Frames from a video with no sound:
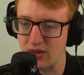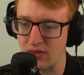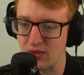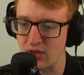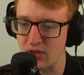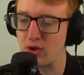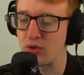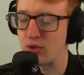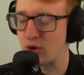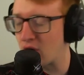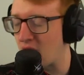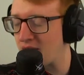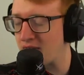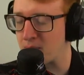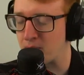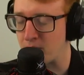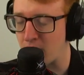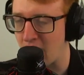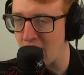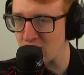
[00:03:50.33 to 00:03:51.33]
they're on the
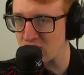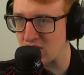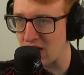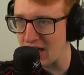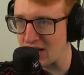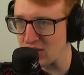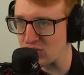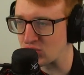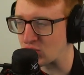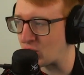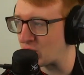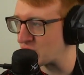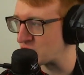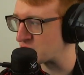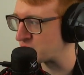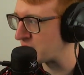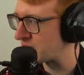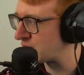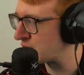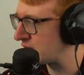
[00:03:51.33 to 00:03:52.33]
boss high scores,
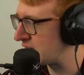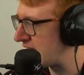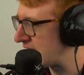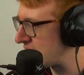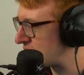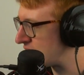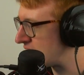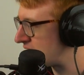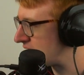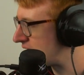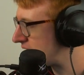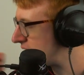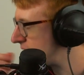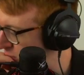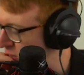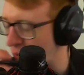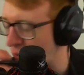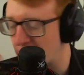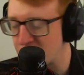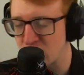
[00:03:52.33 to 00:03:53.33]
but they're like
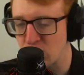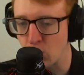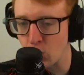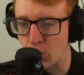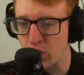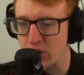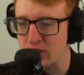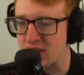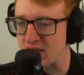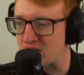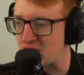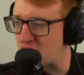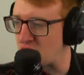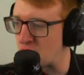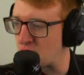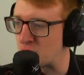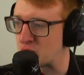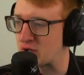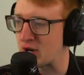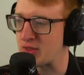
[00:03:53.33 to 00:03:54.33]
what's the word that they
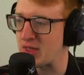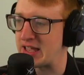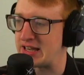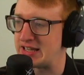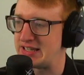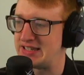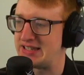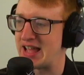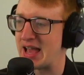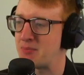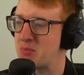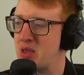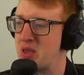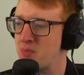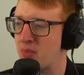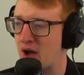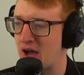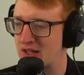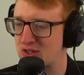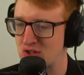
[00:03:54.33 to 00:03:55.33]
use? Are they demi
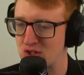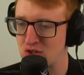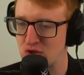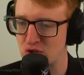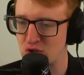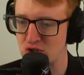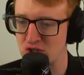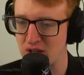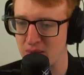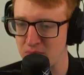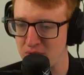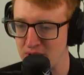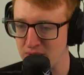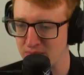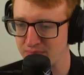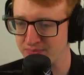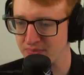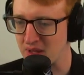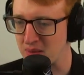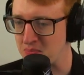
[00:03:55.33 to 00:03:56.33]
bosses or
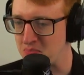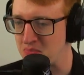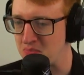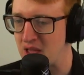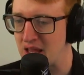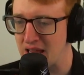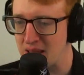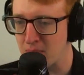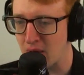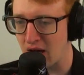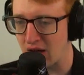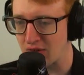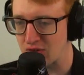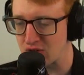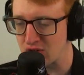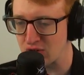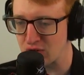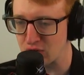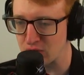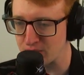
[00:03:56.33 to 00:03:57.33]
something? Mini
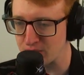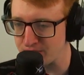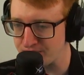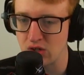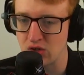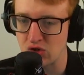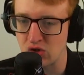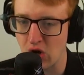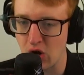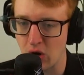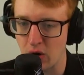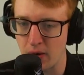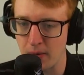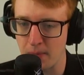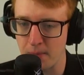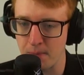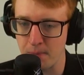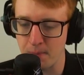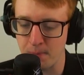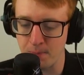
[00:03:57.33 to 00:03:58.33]
bosses?
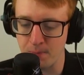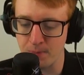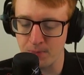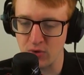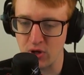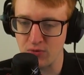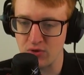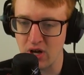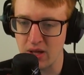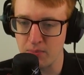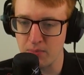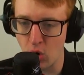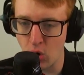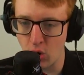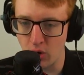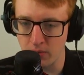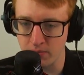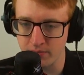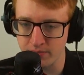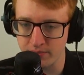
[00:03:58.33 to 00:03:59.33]
So you've done
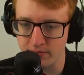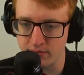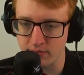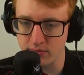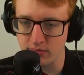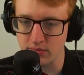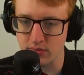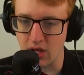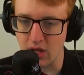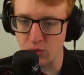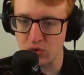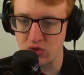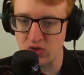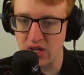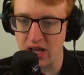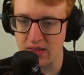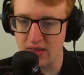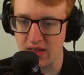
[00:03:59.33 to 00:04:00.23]
mole. I would say